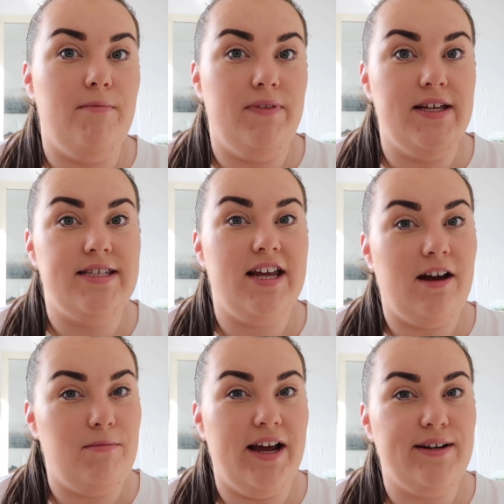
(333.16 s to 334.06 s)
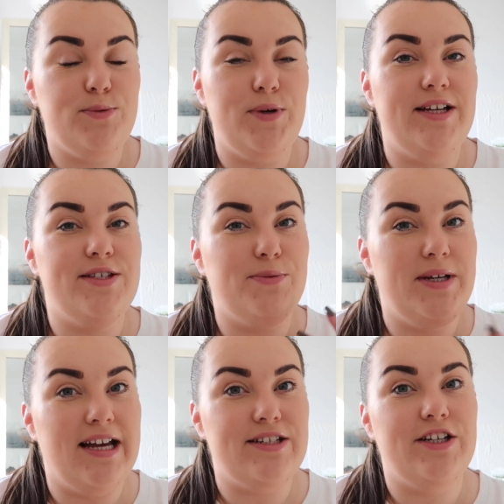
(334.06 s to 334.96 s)
this time next week, so we
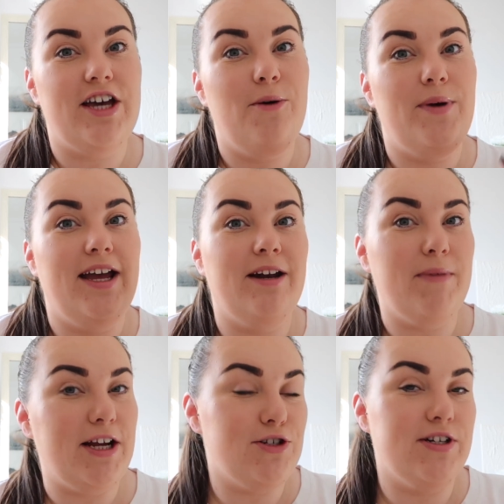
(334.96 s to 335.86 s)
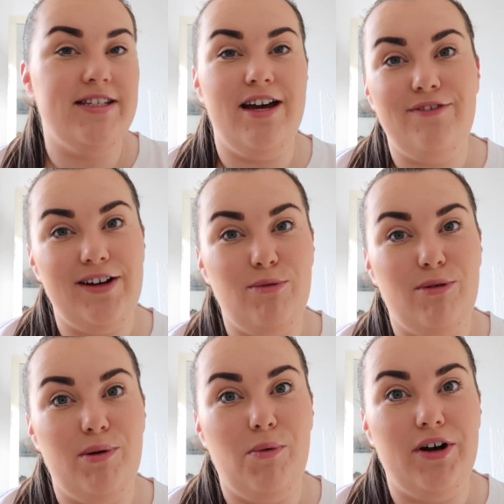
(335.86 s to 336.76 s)
get to go in, make sure it's definitely what
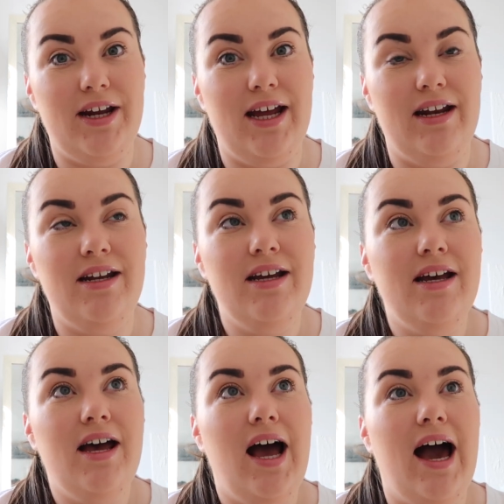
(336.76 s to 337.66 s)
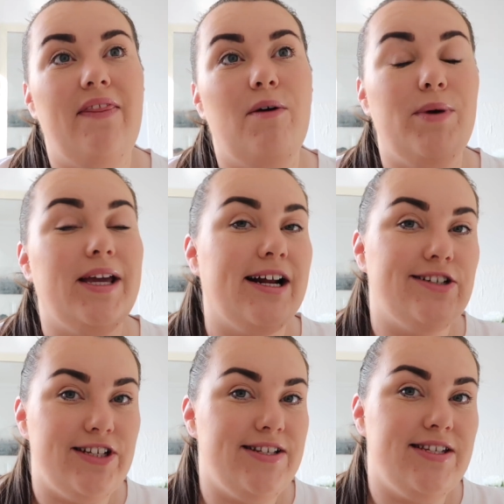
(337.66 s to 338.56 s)
we want in, and then we can
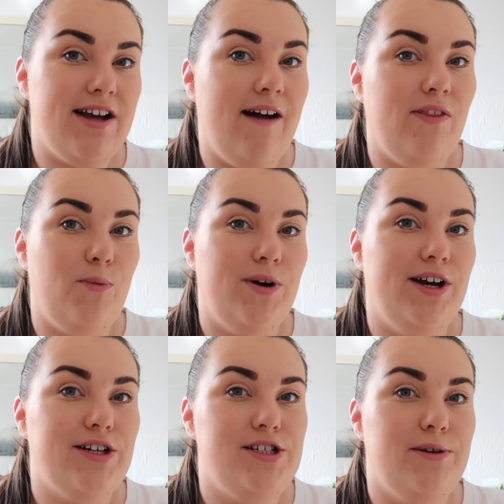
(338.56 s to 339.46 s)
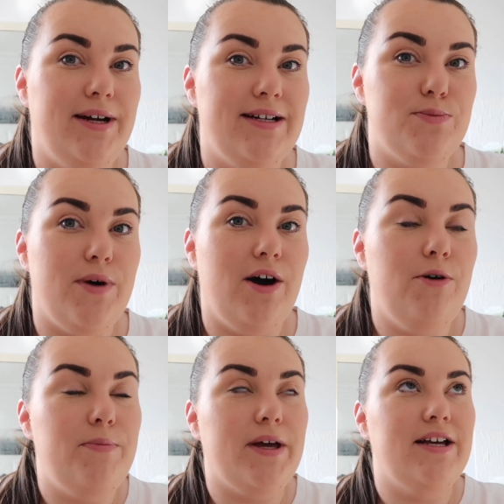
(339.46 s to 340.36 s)
actually start the work to it as
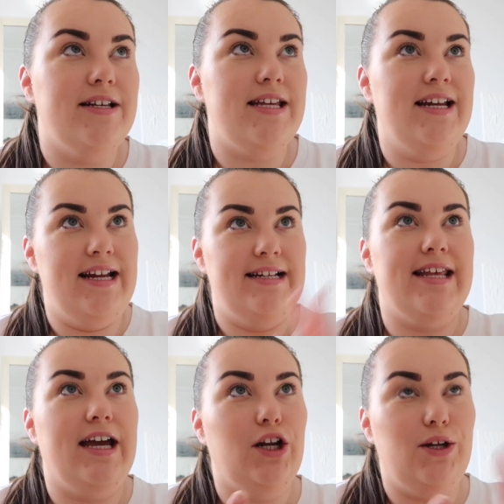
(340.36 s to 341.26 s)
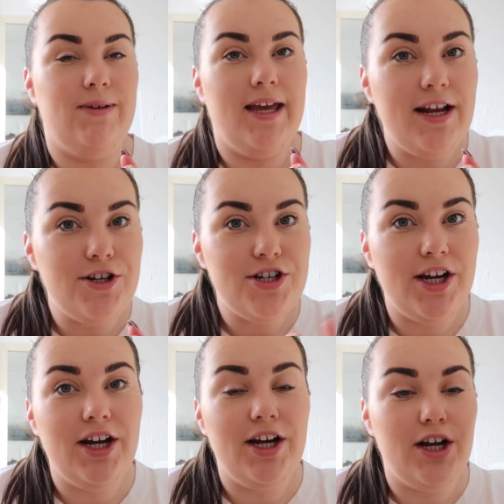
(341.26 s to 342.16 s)
well, because it needs like a new
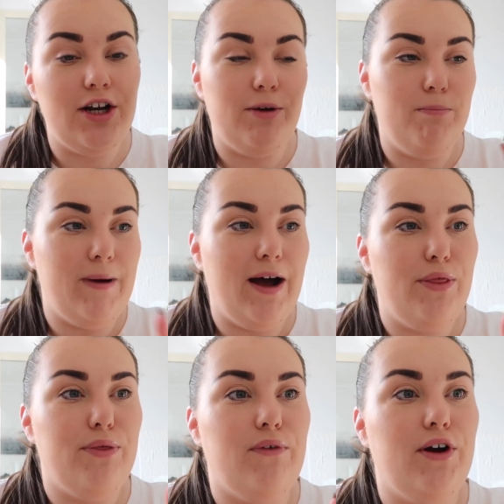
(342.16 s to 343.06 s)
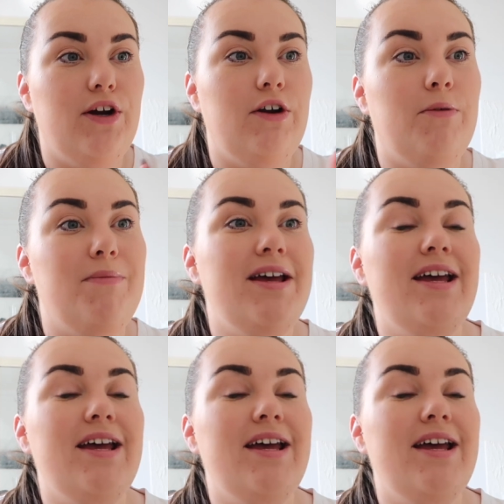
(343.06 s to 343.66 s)
kitchen, a new bathroom,